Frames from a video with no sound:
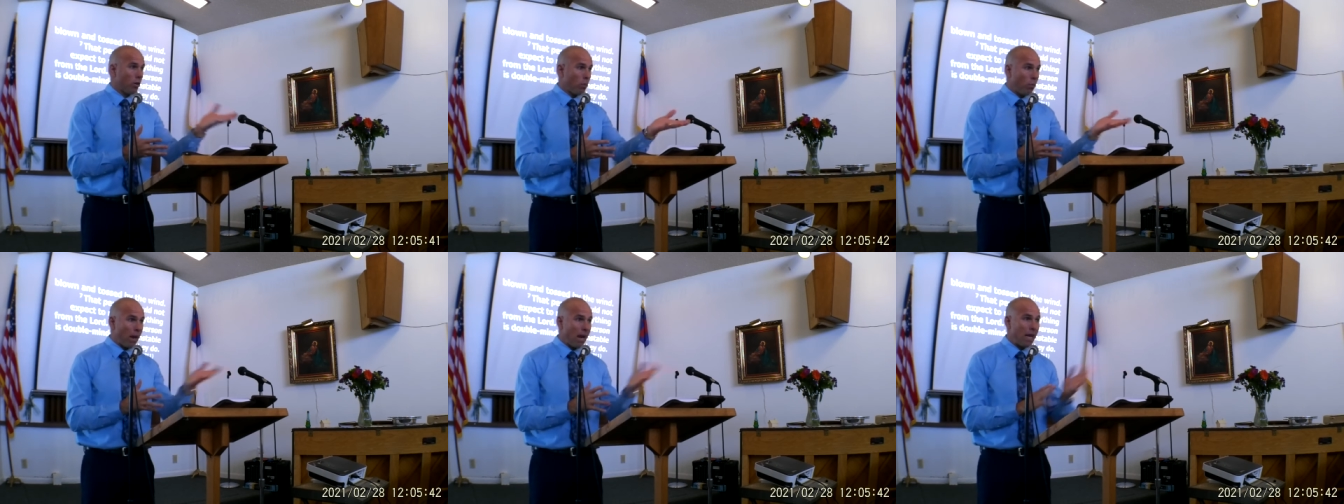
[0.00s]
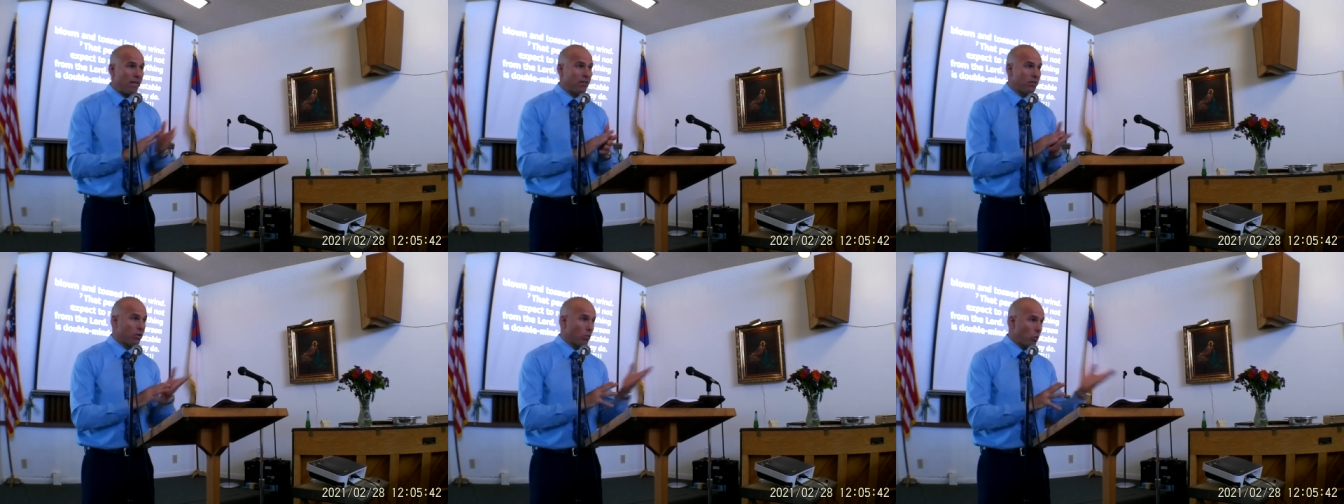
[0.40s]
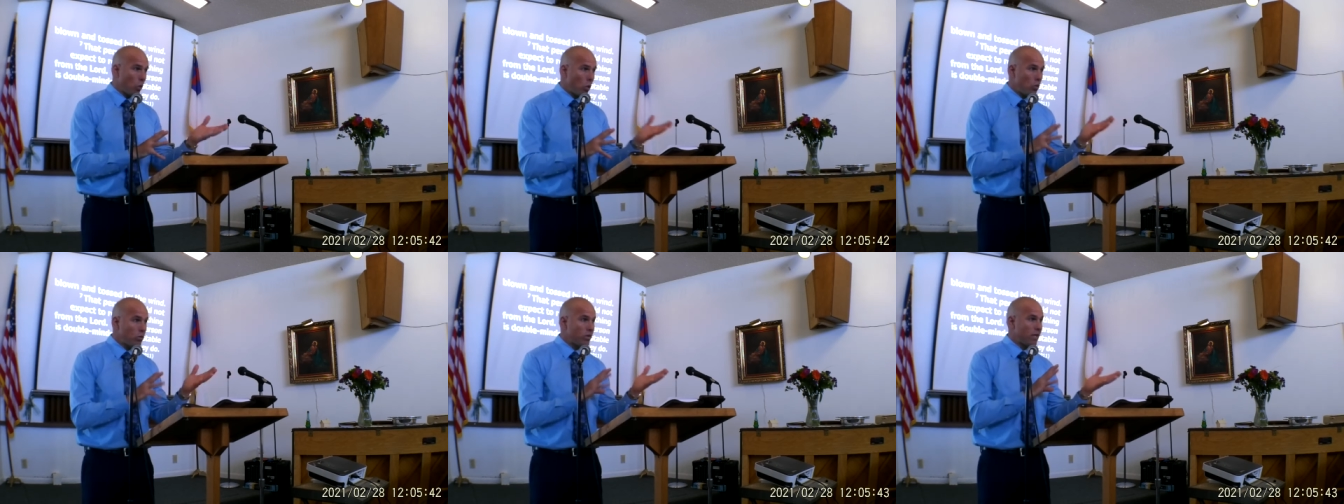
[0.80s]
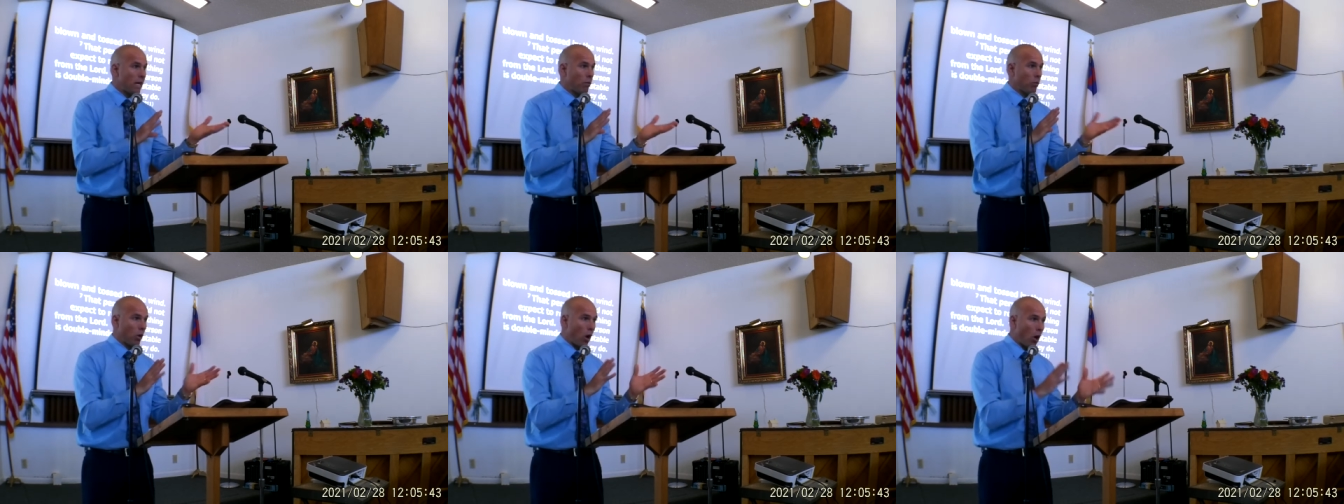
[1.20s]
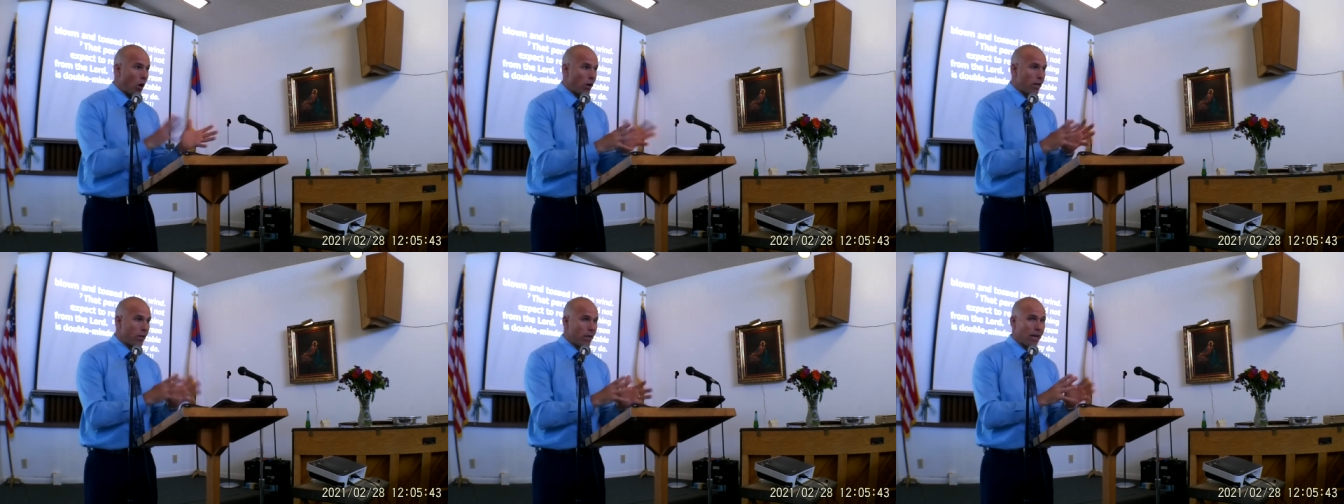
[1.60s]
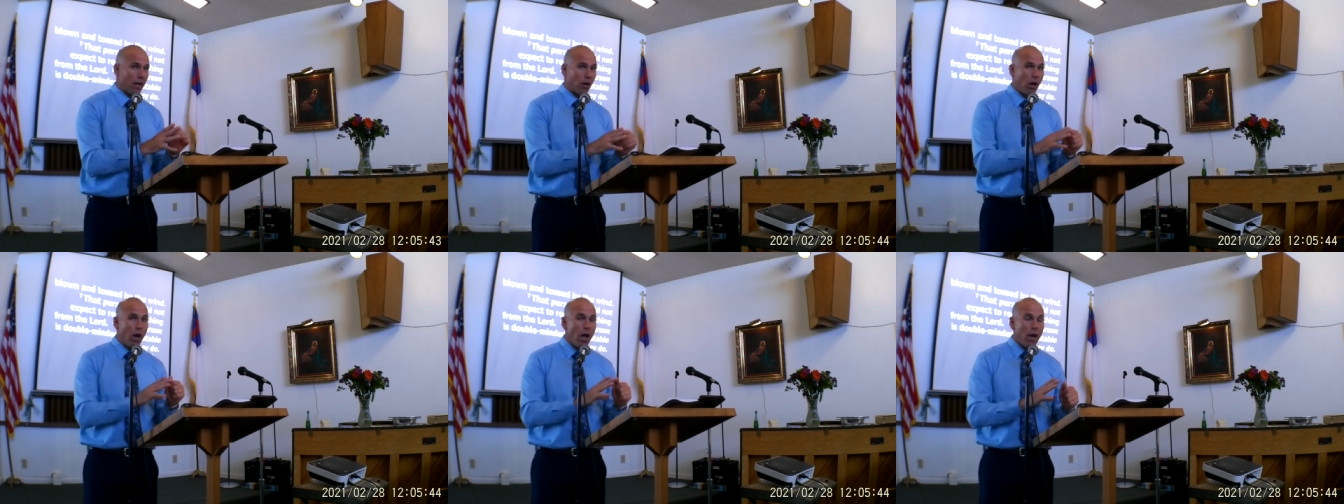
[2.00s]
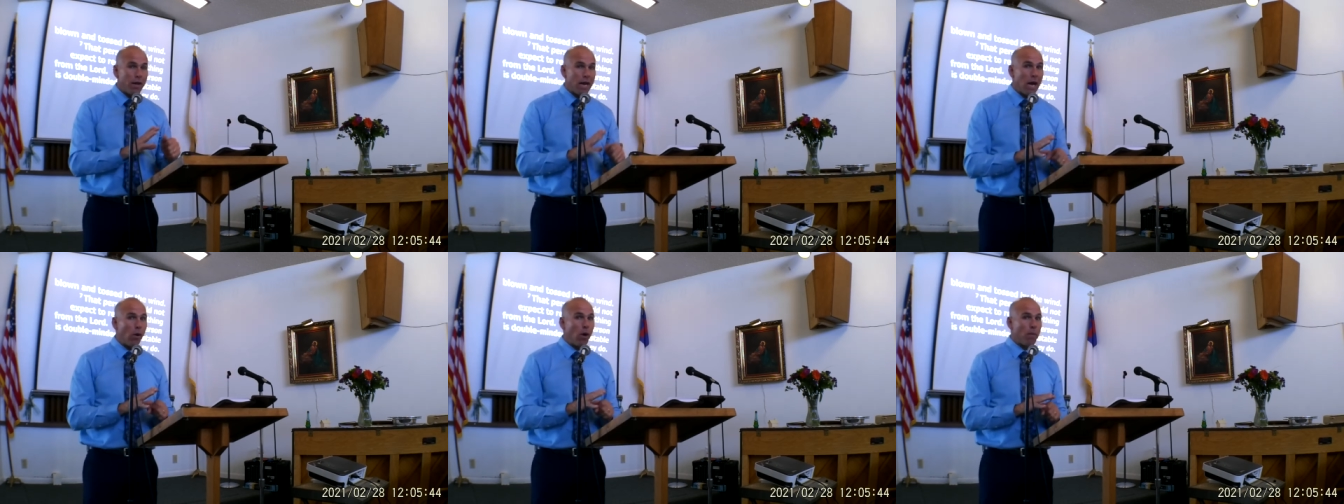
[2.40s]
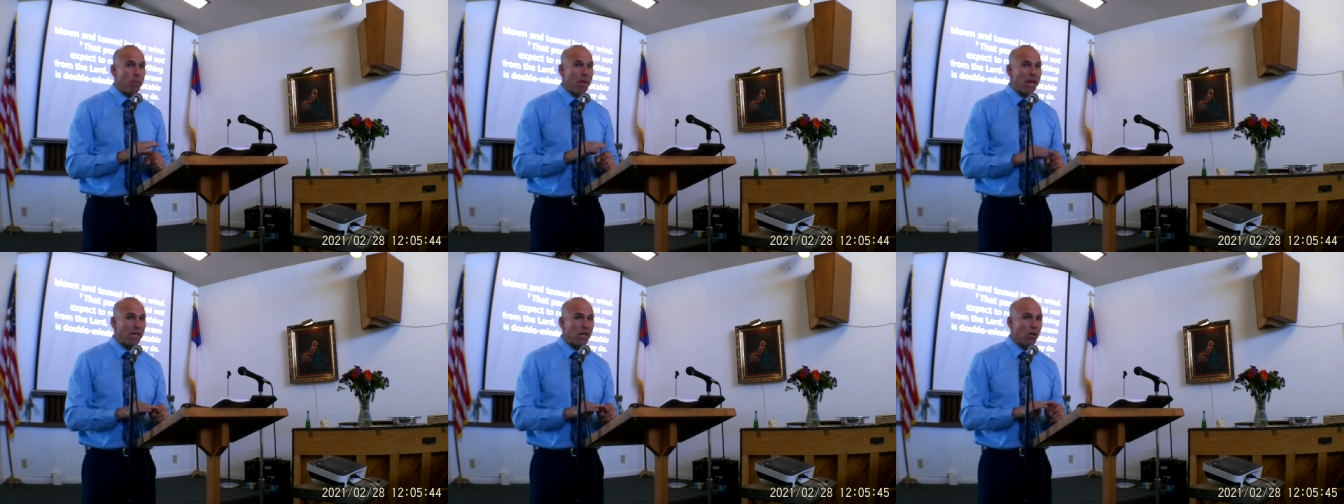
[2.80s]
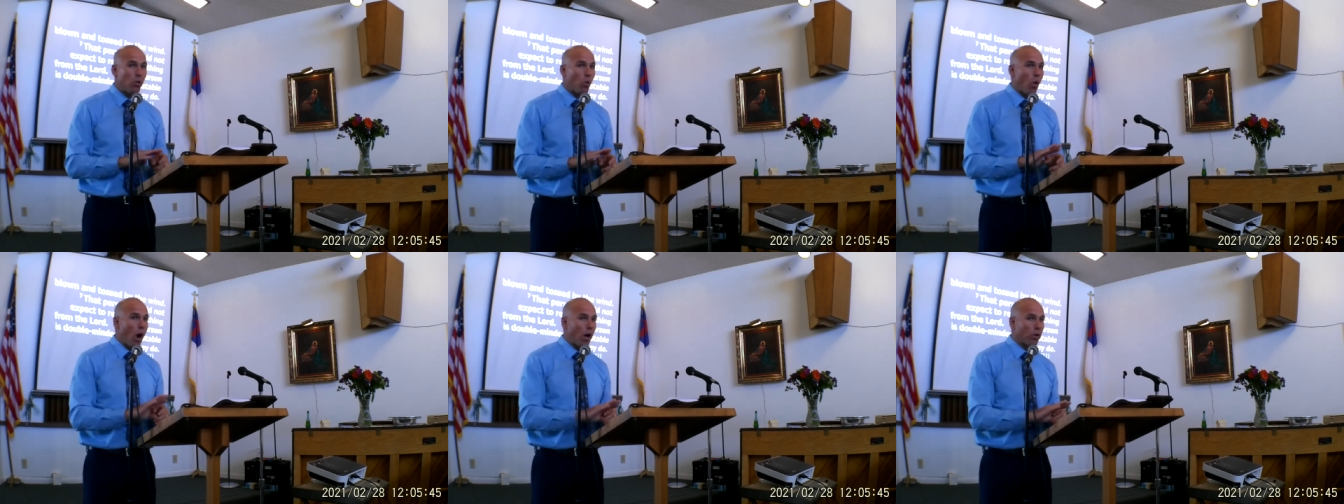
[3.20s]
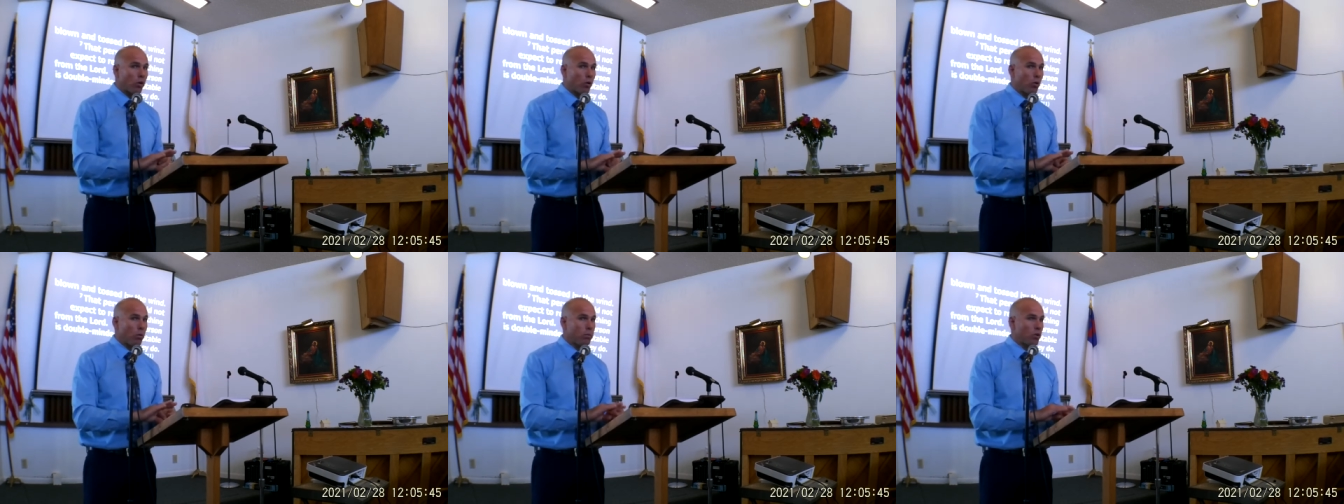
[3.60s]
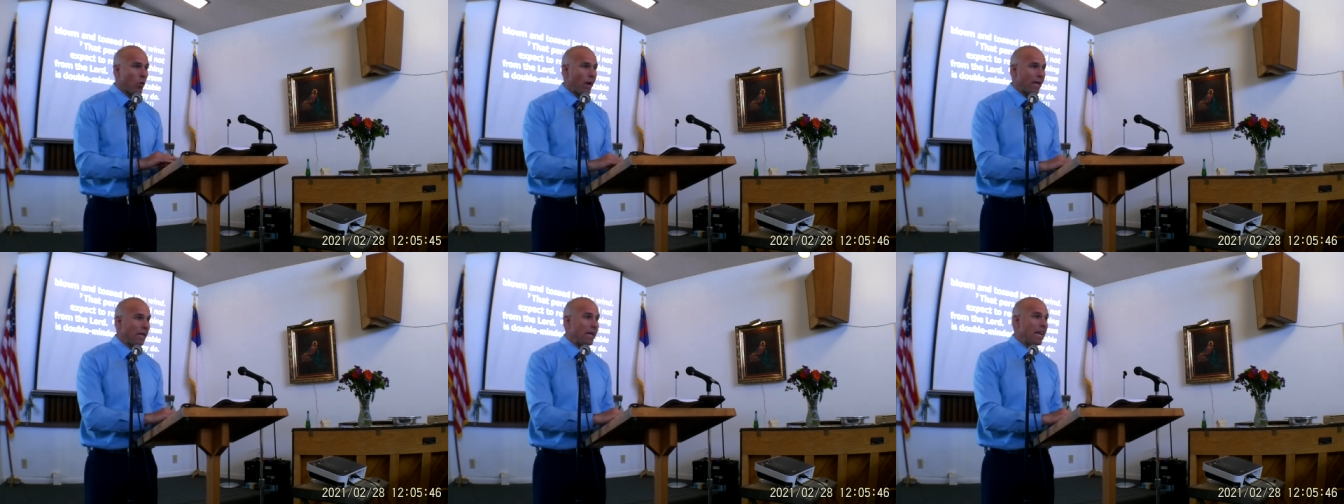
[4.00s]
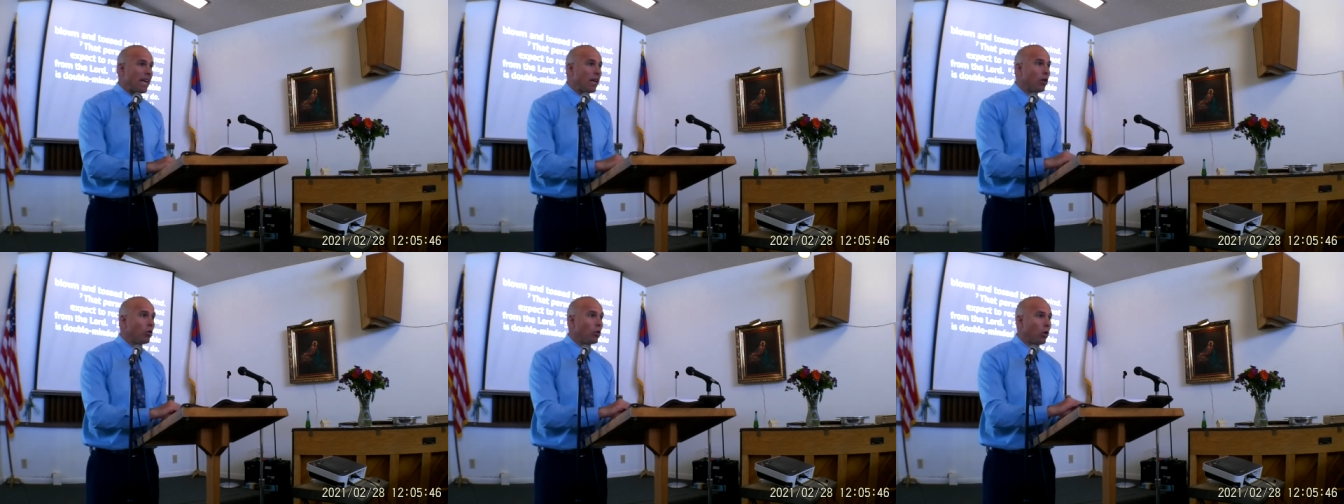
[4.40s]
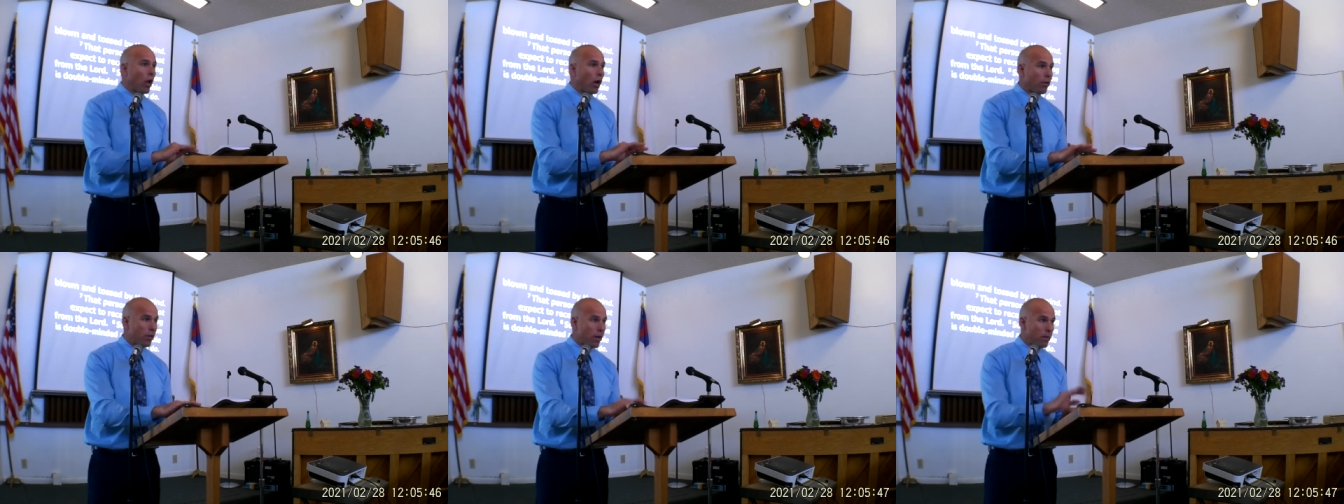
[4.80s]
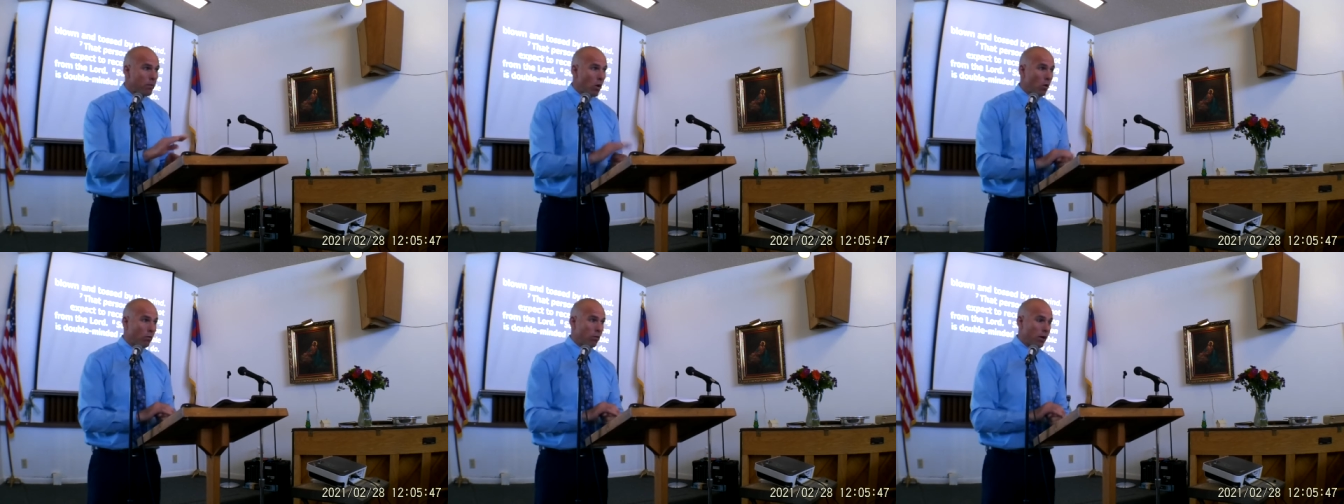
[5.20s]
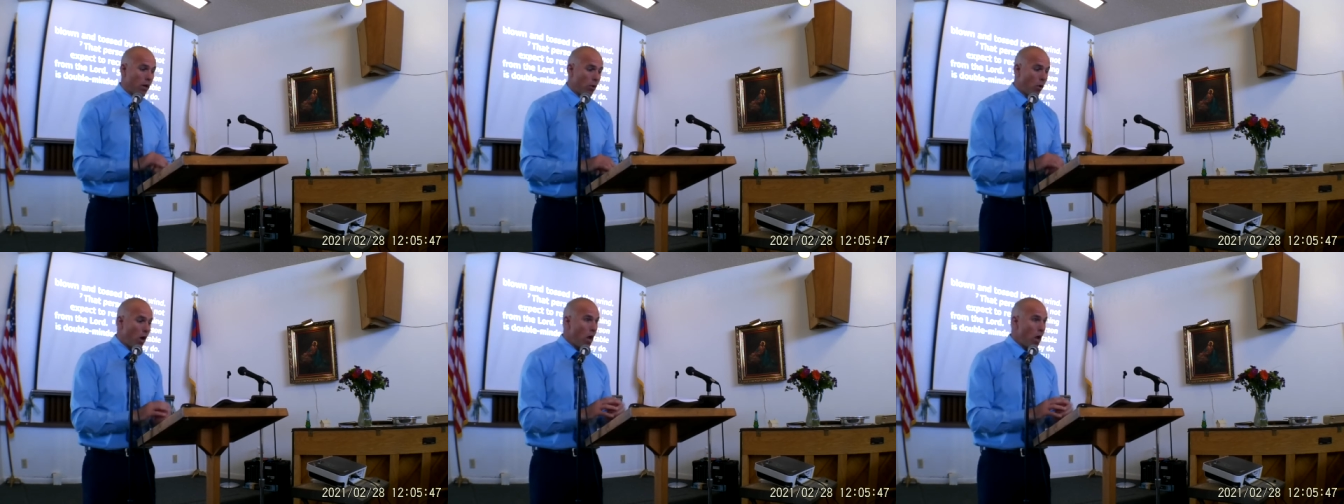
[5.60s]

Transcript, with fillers: the pains, the wounds that were already there. Now I'm making you walk through them so I can heal them over you.